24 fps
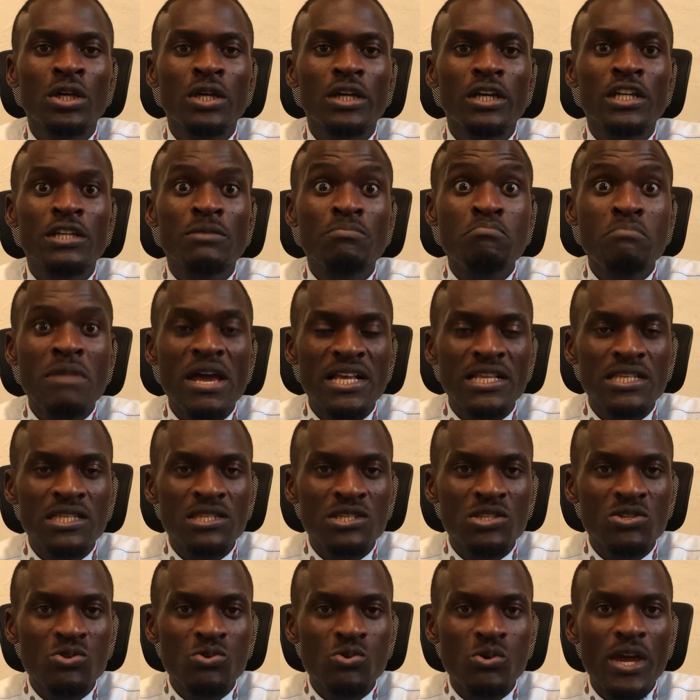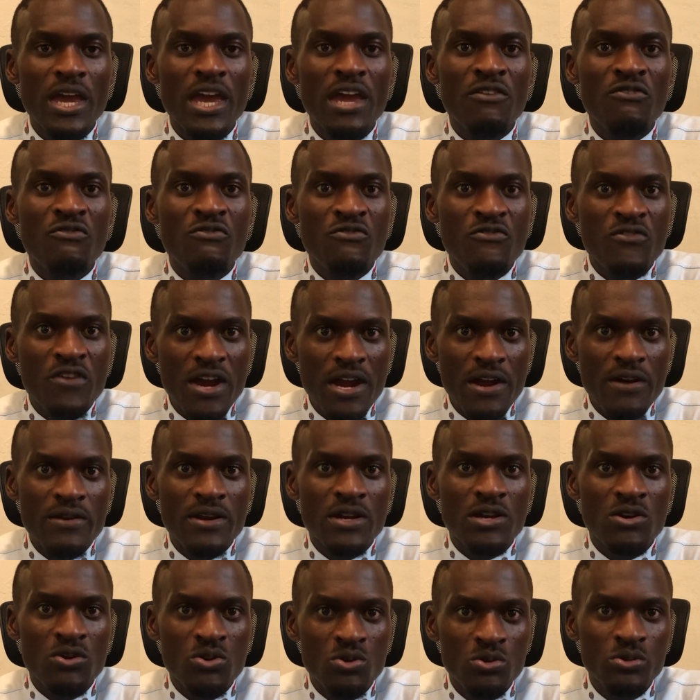it makes you a
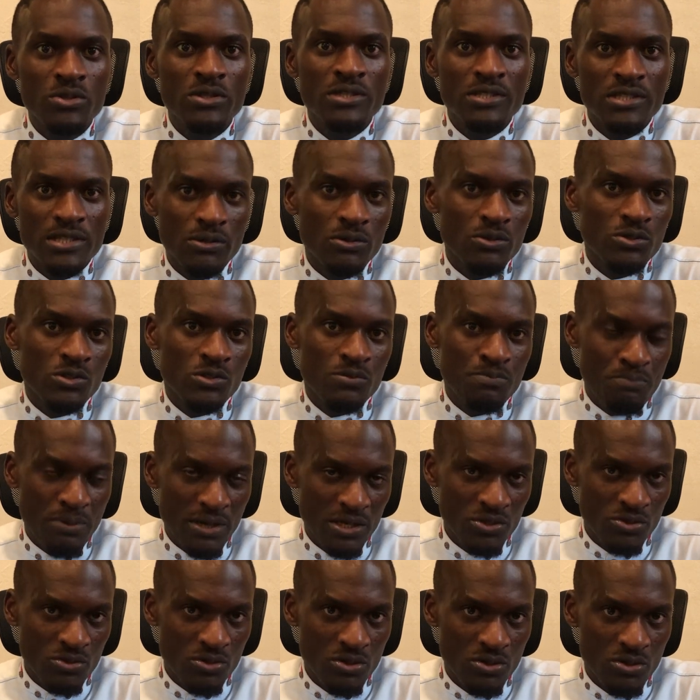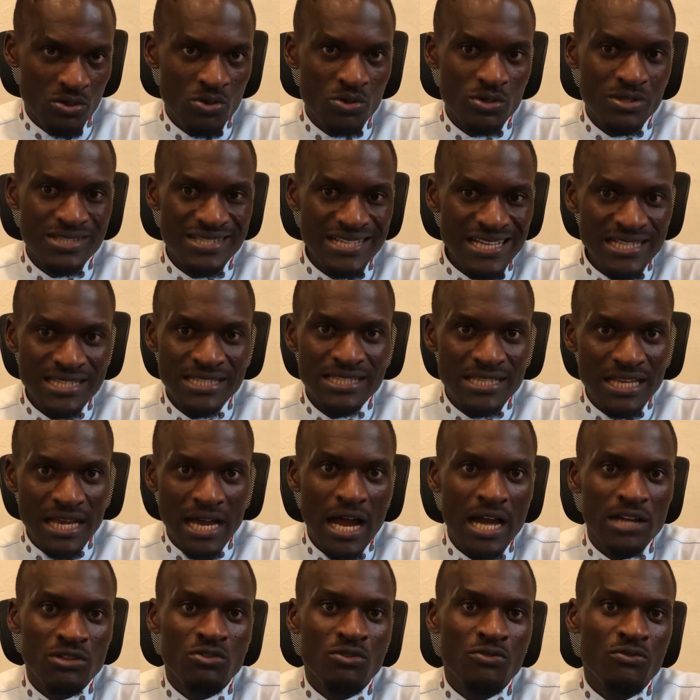very good salesperson, because that's the
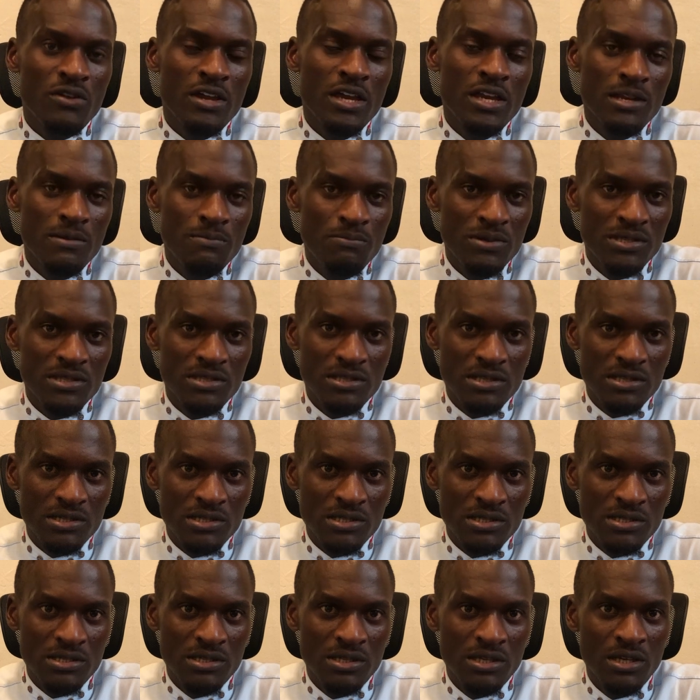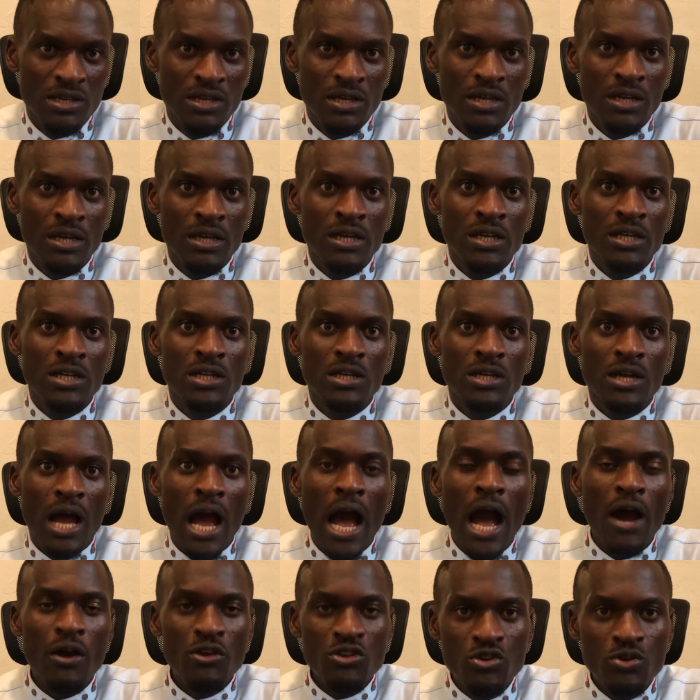heart of any business.
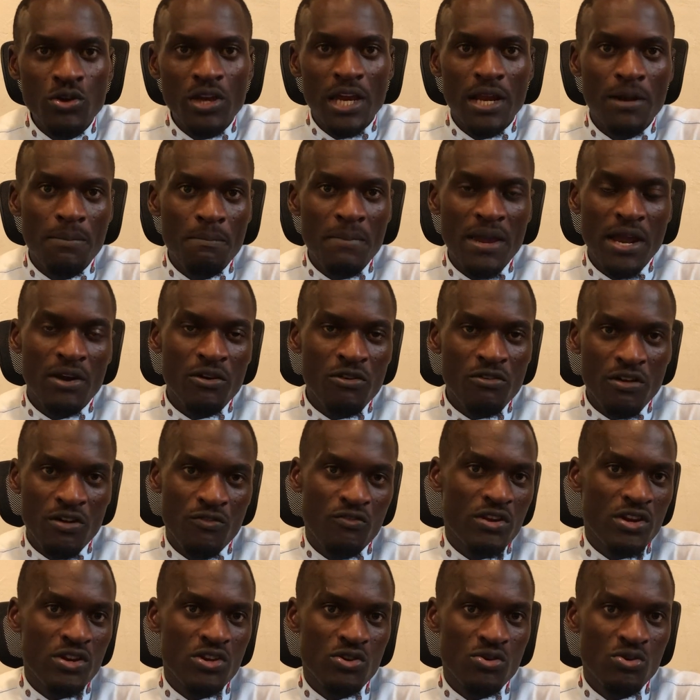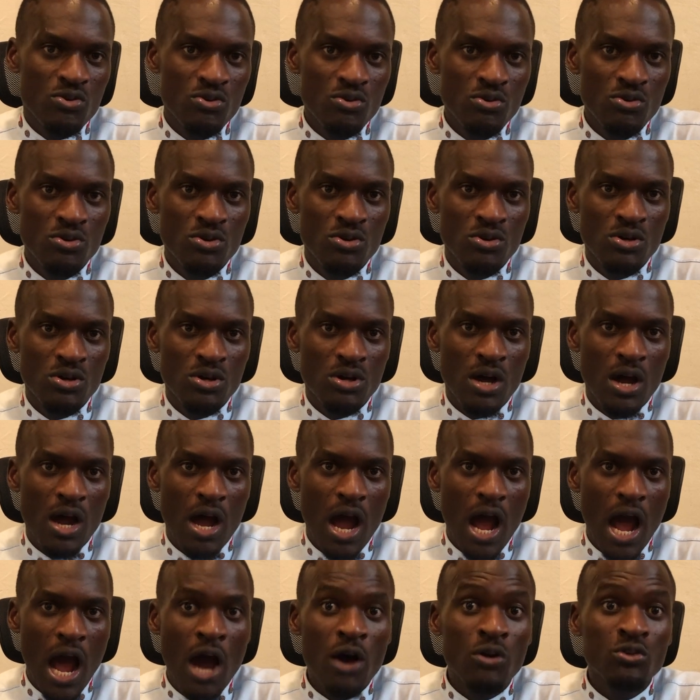How you can make revenue
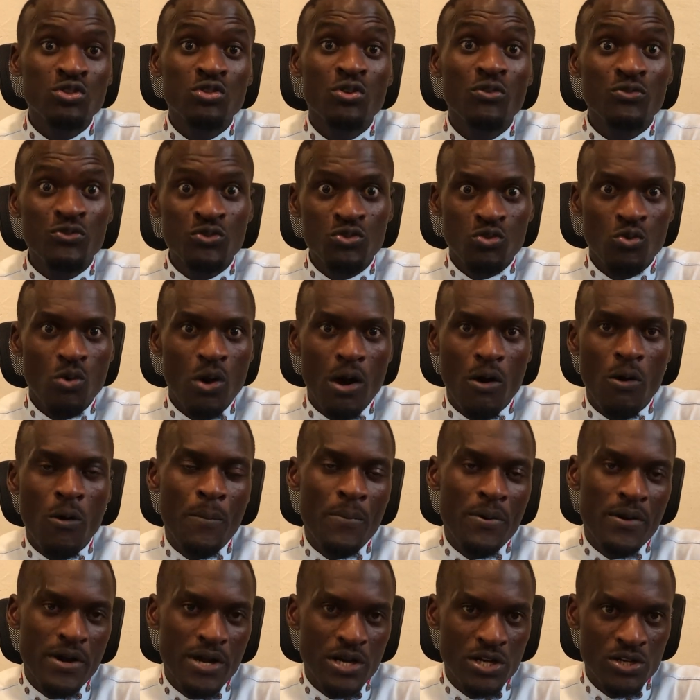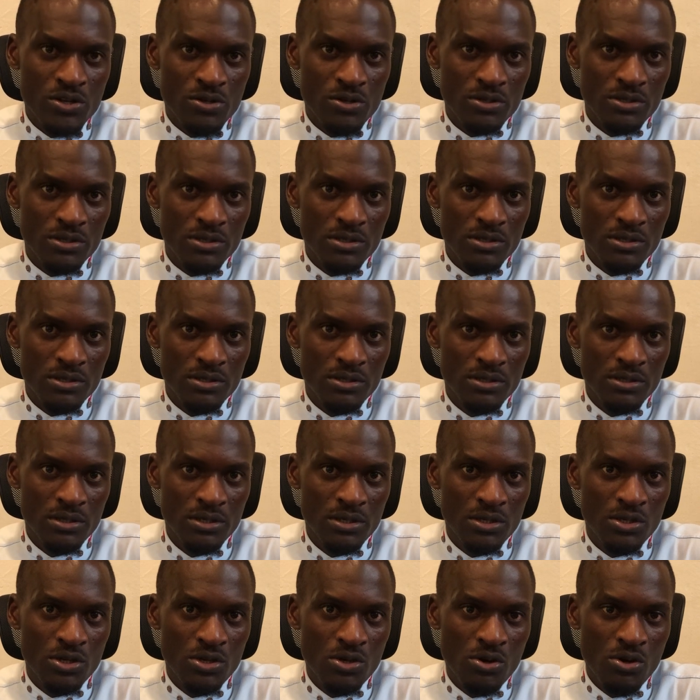out of tour operations,
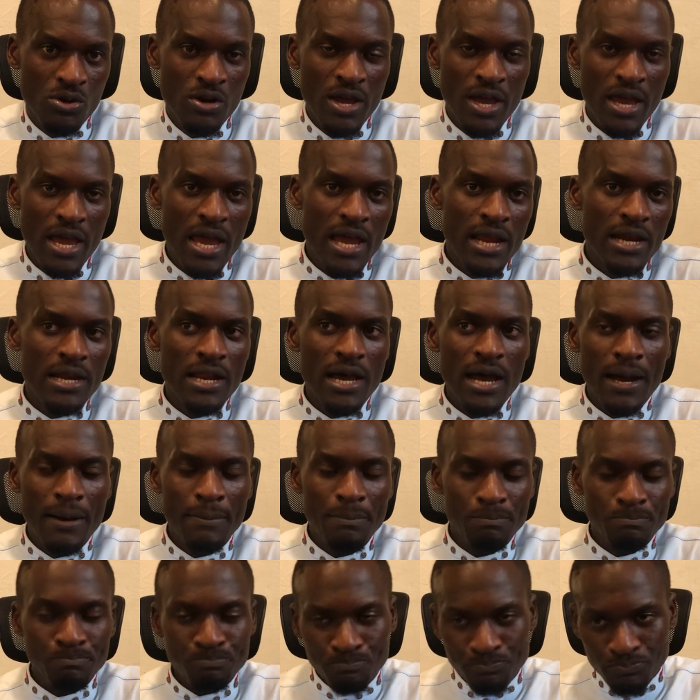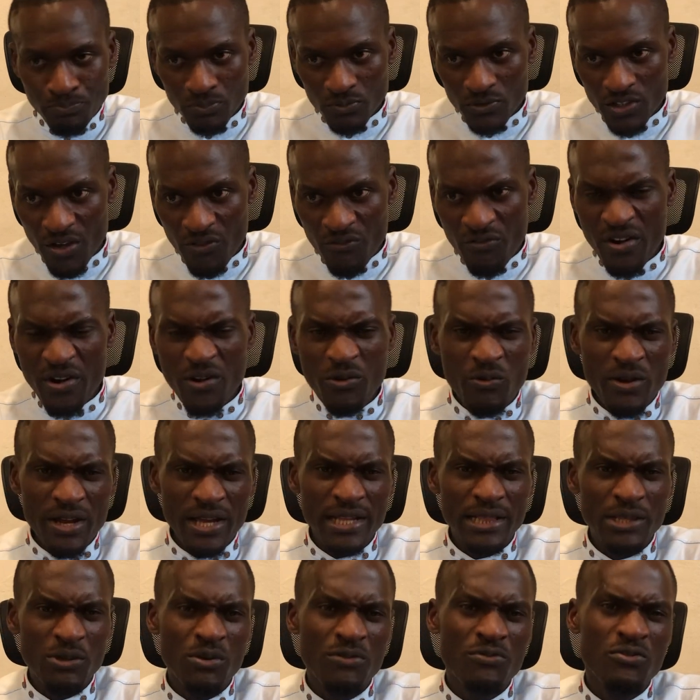And very
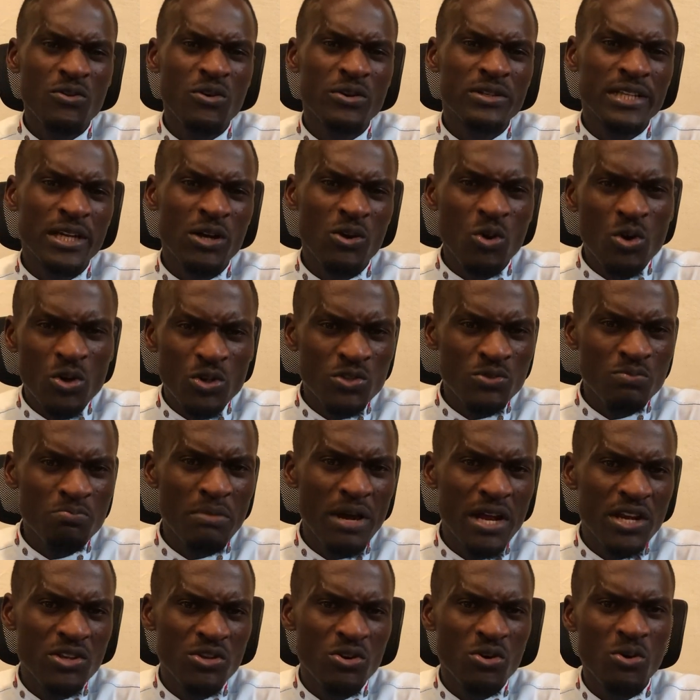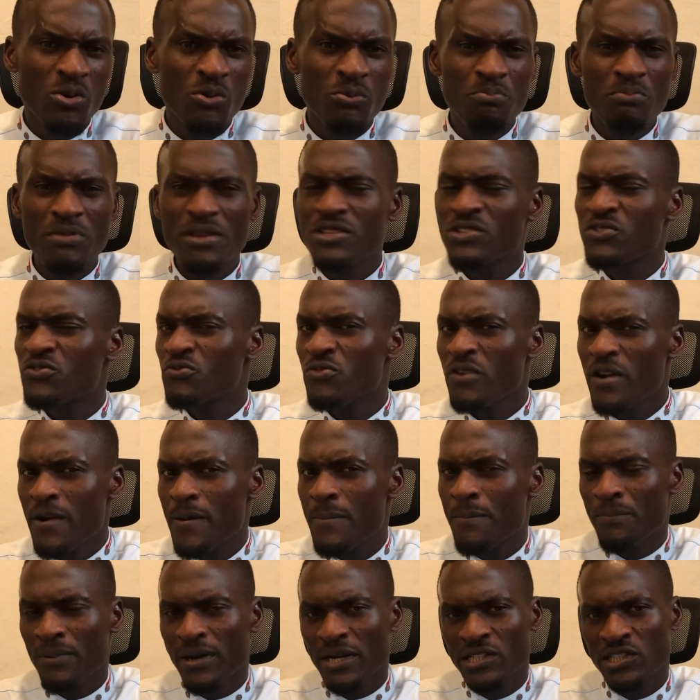quickly, we've got a course manual. It's very
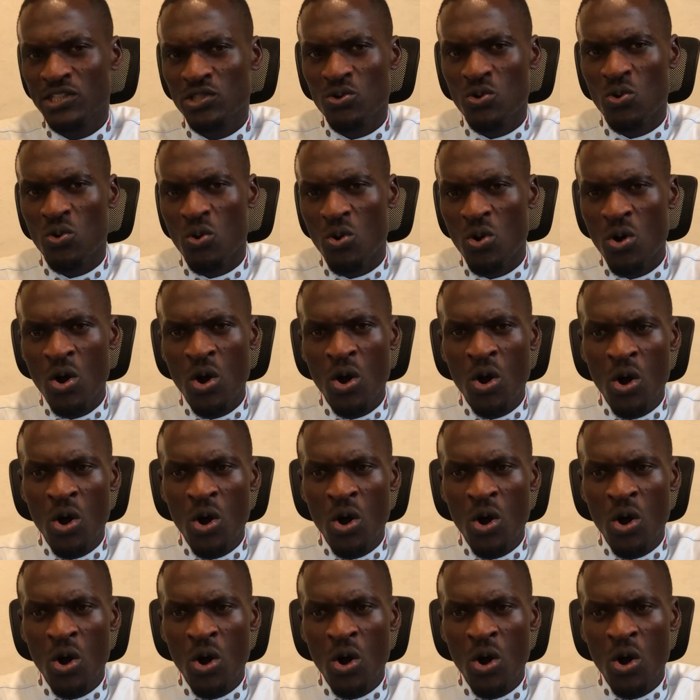practical.